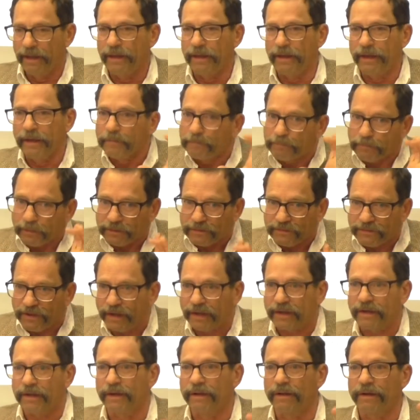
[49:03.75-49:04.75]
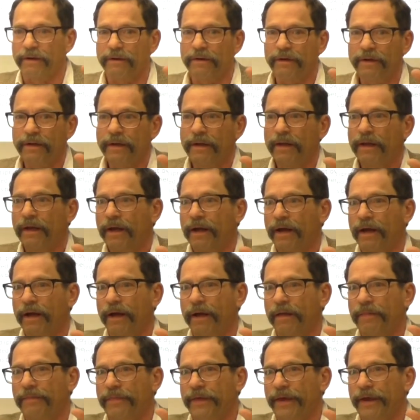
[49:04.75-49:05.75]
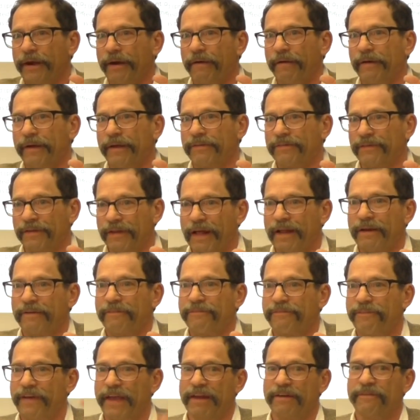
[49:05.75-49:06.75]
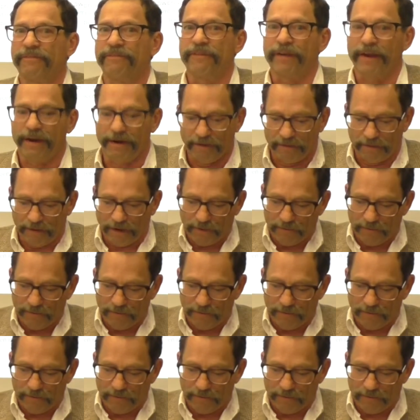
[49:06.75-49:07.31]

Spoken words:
In particular, there is a lot of fanfare